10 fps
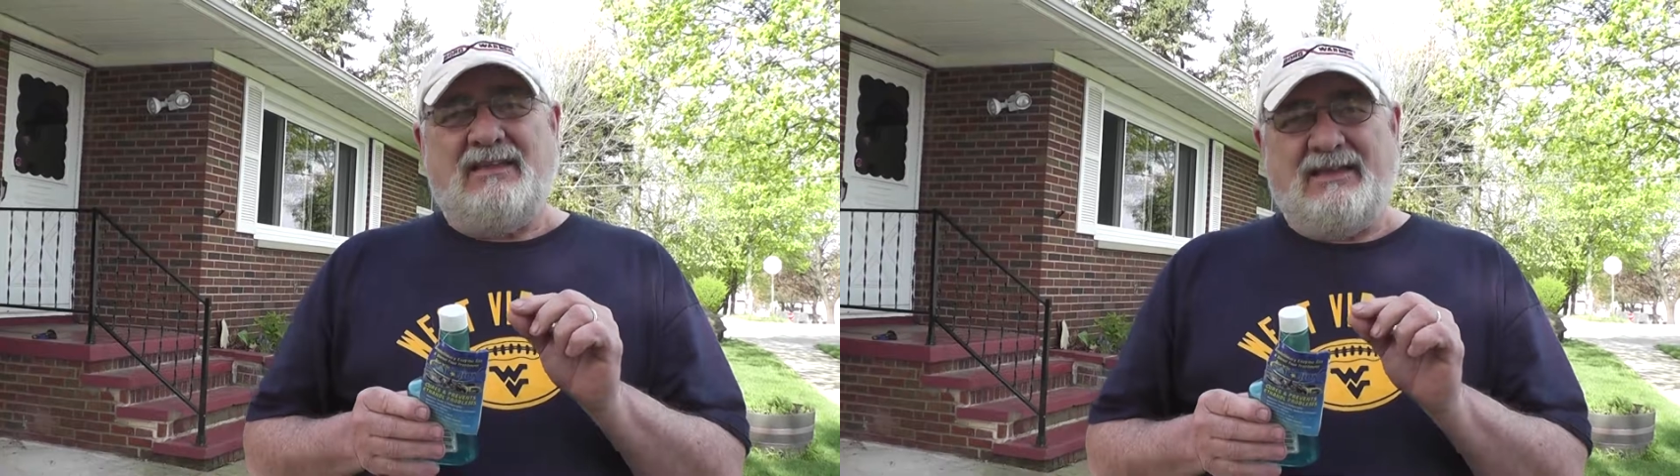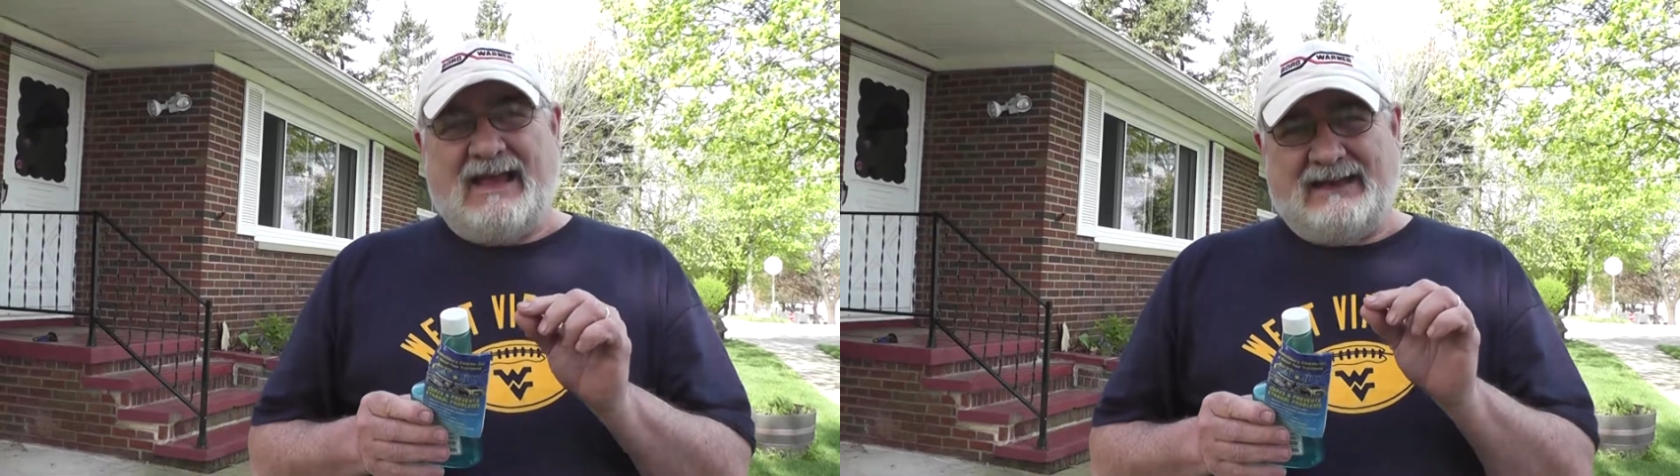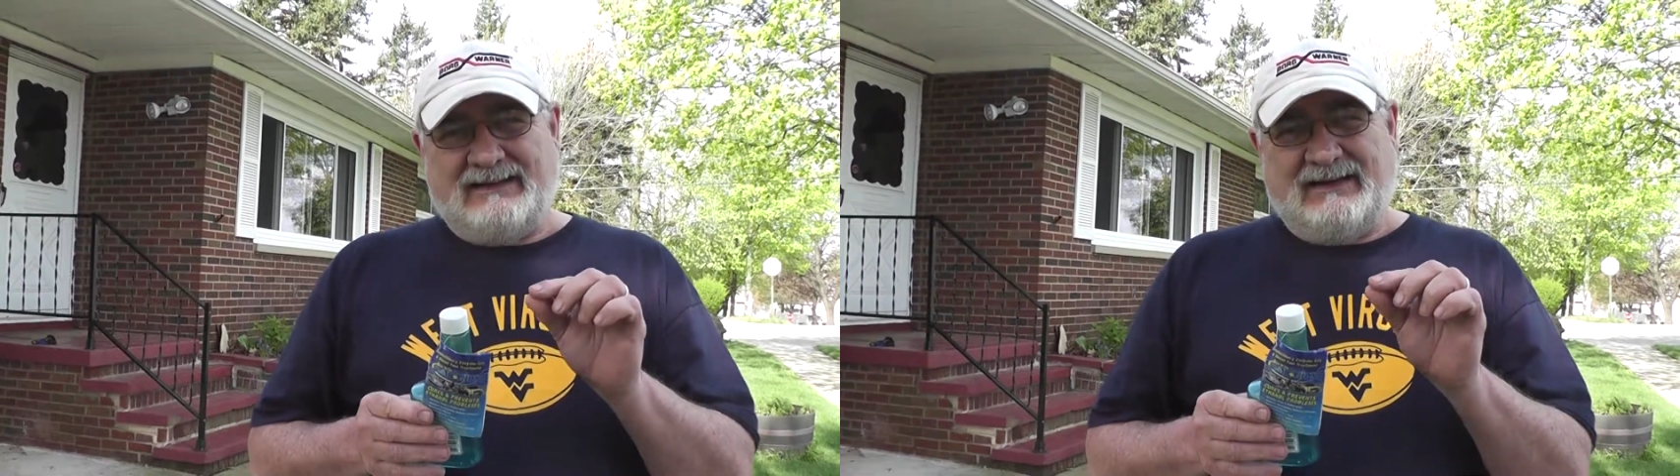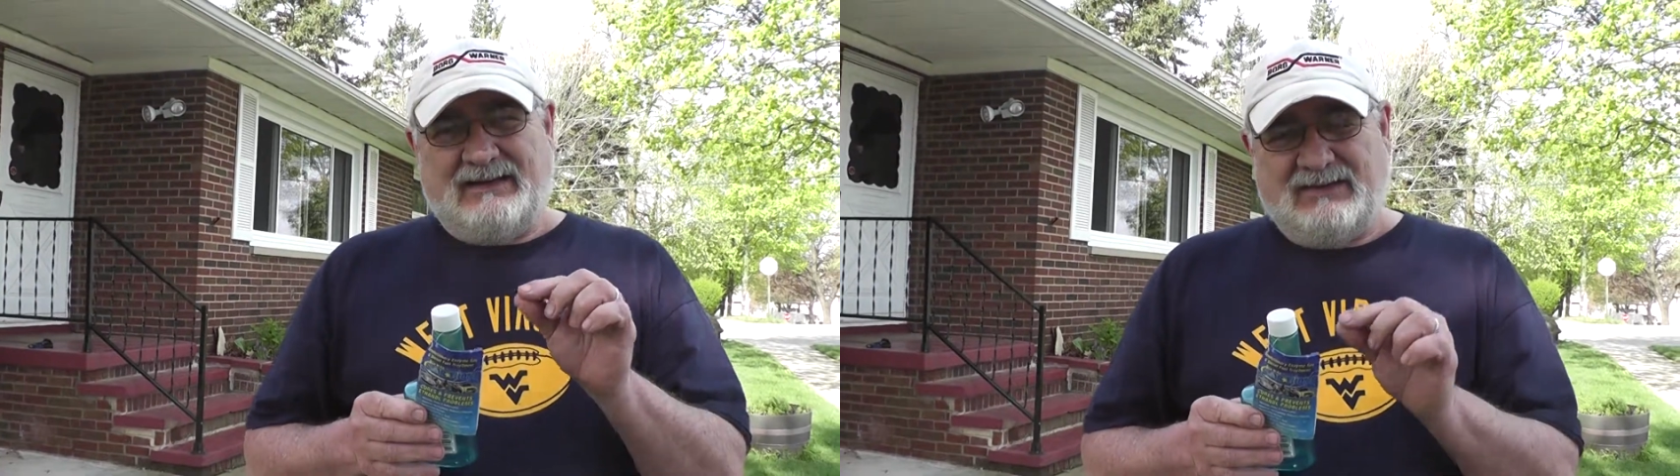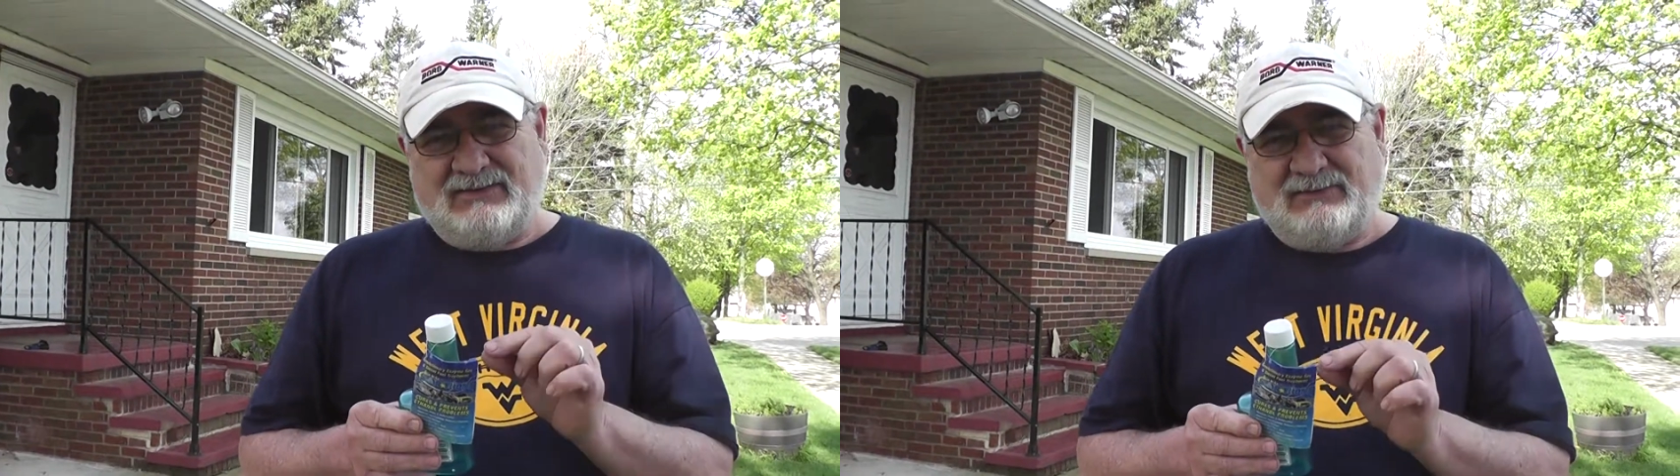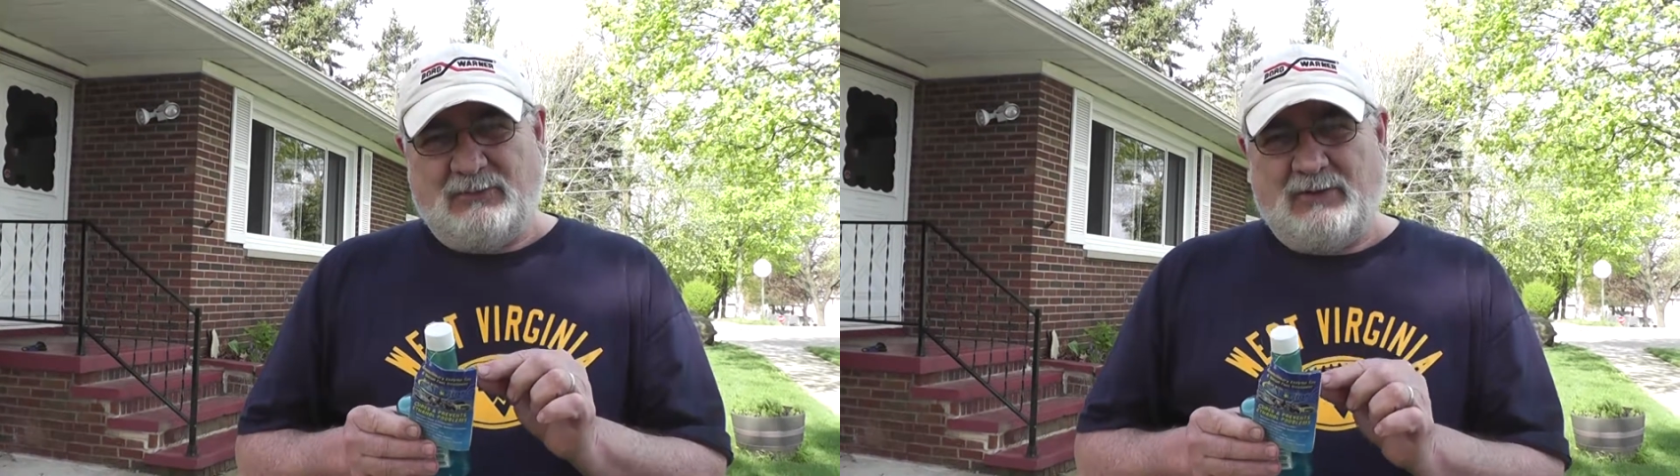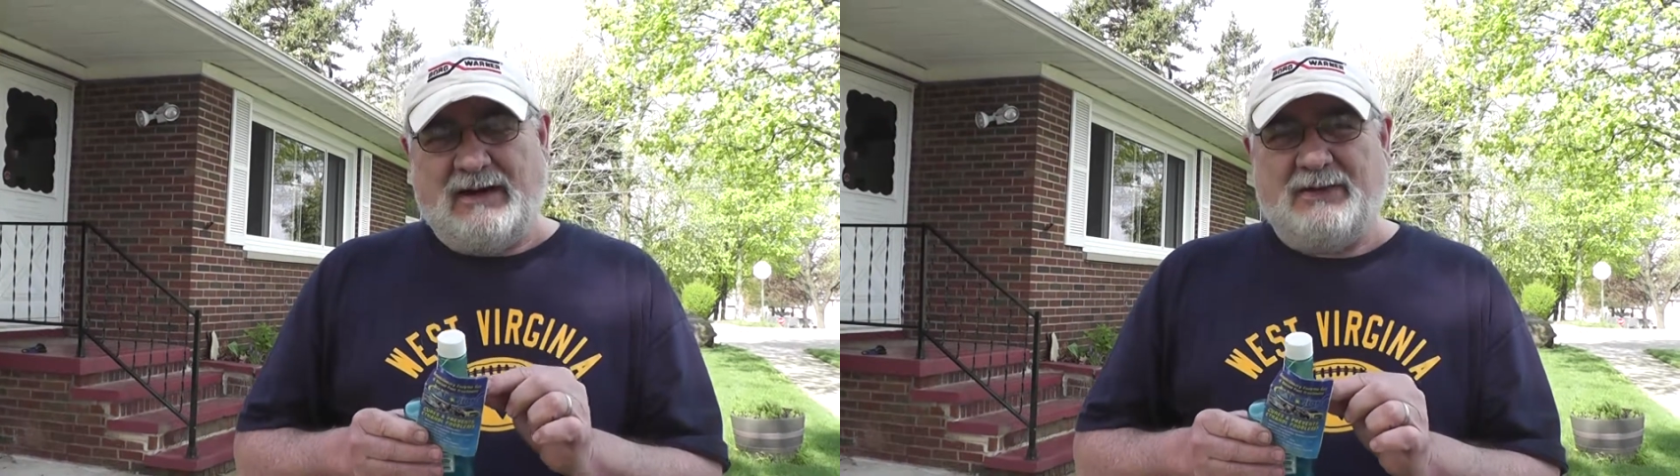that is for